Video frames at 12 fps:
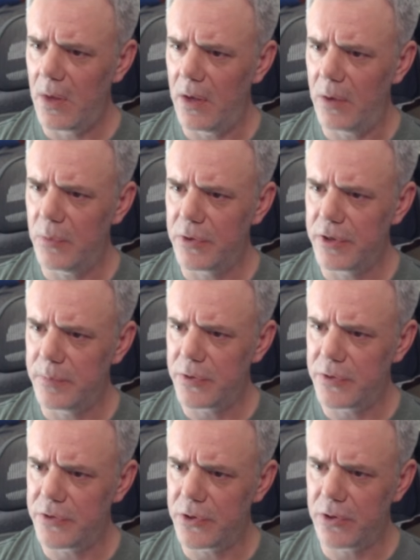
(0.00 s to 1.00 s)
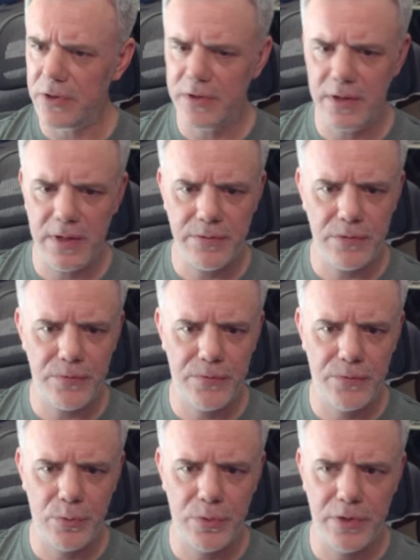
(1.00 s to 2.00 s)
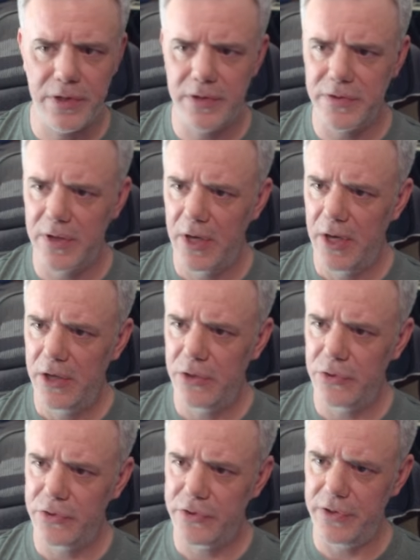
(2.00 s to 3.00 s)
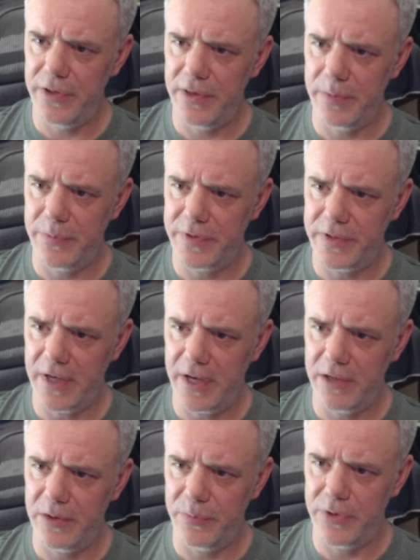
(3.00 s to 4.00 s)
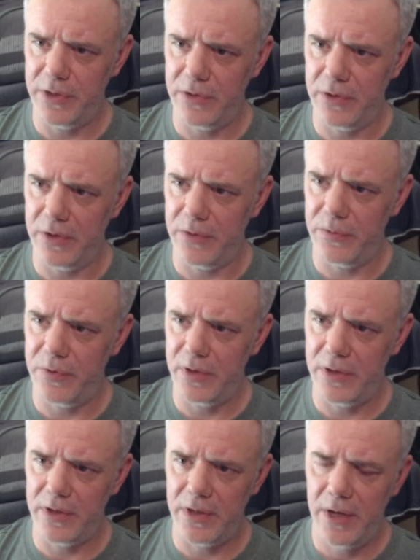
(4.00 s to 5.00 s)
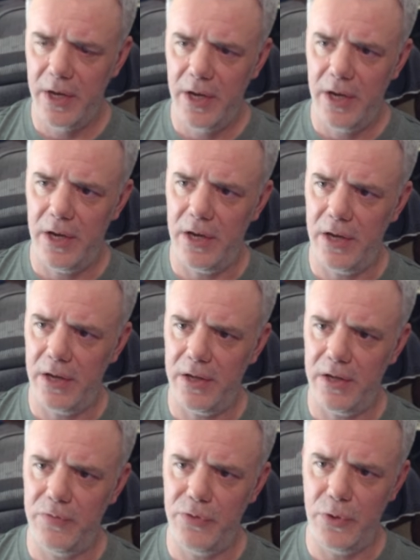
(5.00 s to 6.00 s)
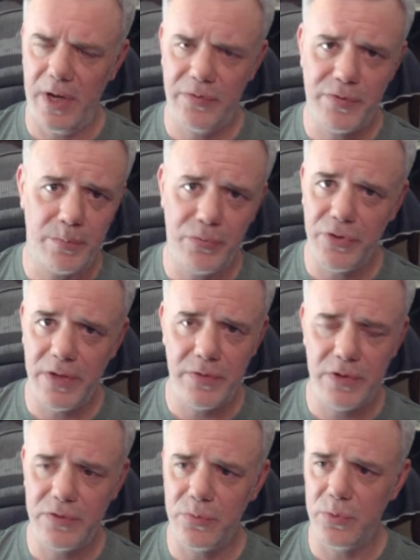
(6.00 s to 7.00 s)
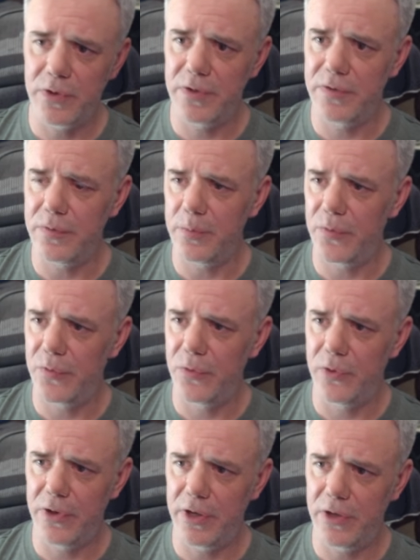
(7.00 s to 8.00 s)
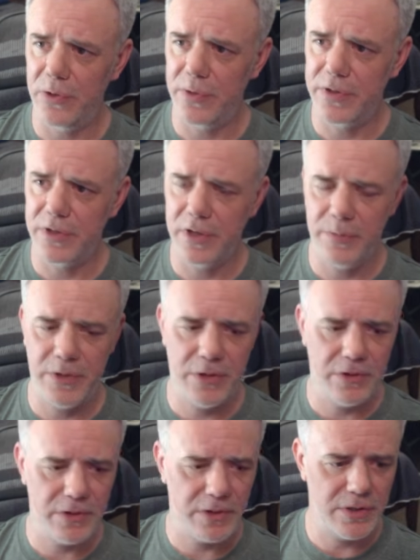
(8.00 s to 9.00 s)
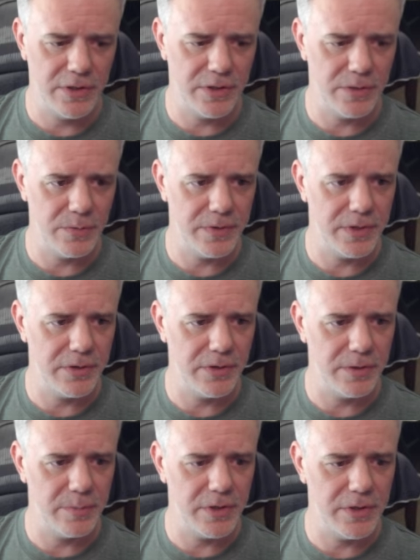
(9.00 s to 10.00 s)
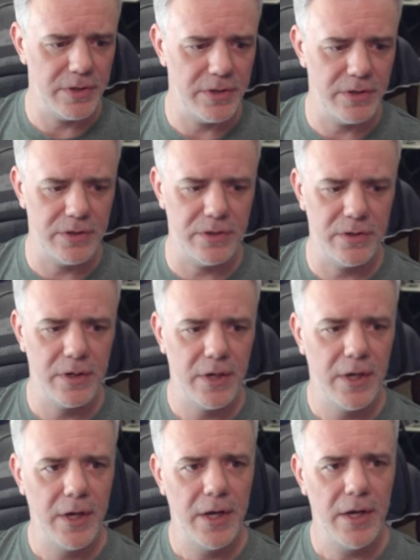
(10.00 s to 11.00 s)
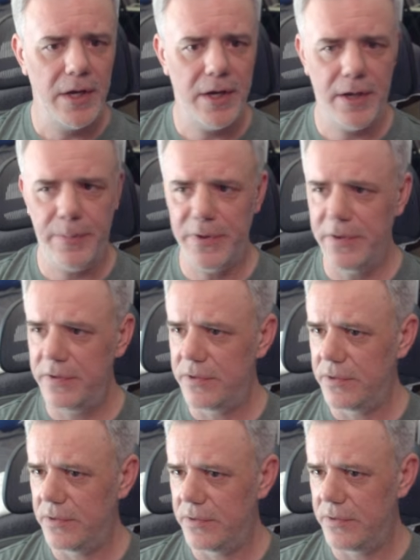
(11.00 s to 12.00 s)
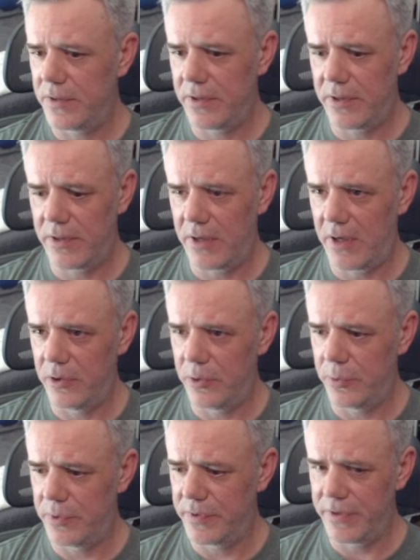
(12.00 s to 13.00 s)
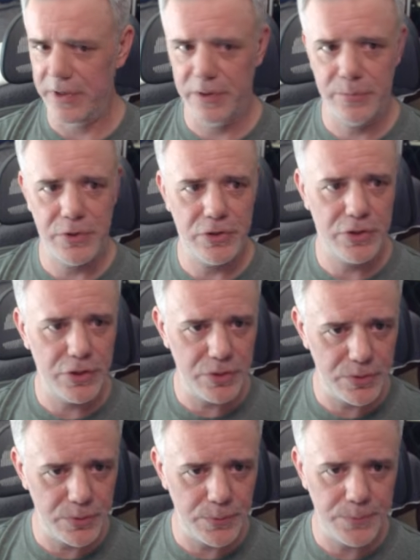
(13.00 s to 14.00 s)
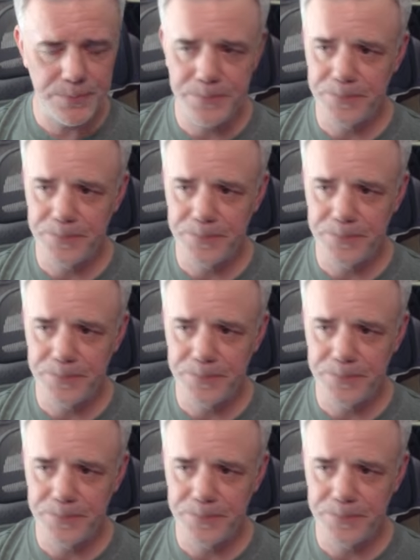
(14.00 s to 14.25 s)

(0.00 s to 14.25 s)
and we'll keep those all at the level 40s. You'll see them stack up here on the right. If you have some previous ones from before, you can always come in here and clear it with the clear button here. But this is how you would set up your queue,